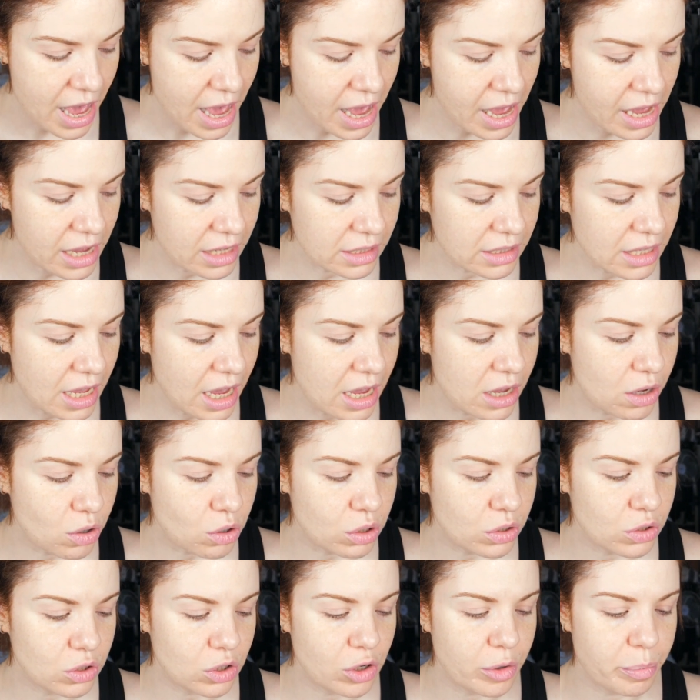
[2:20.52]
And I
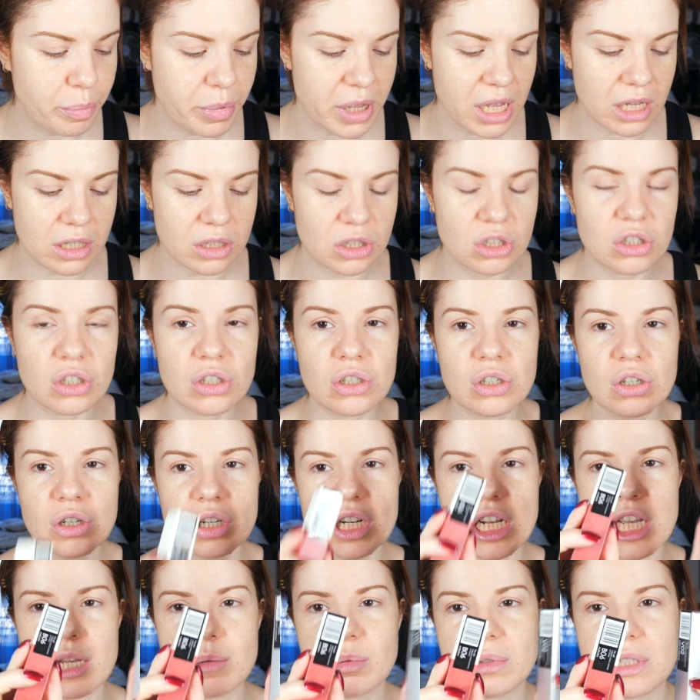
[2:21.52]
also picked 2
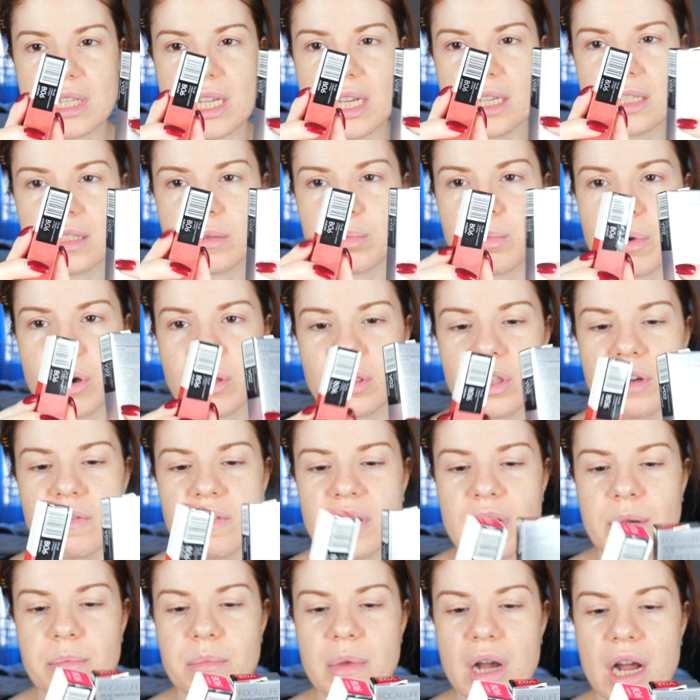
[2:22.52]
lipsticks. Both
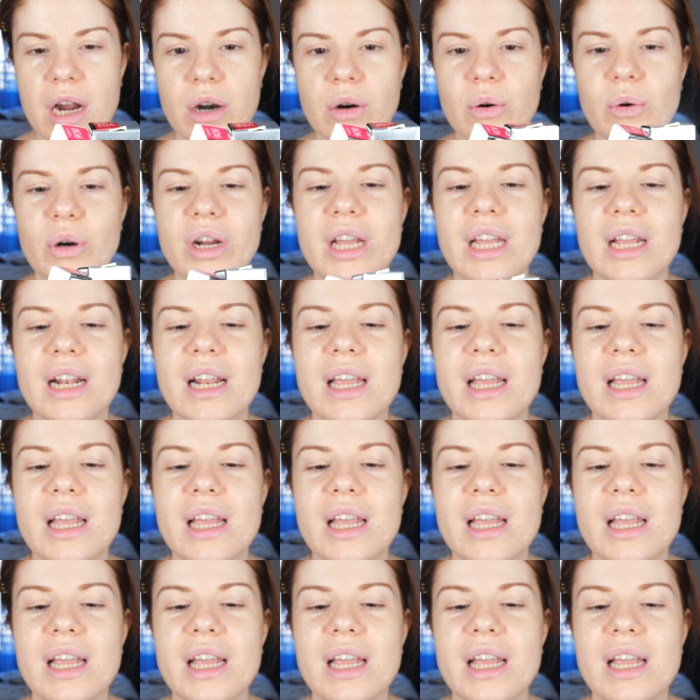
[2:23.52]
of them are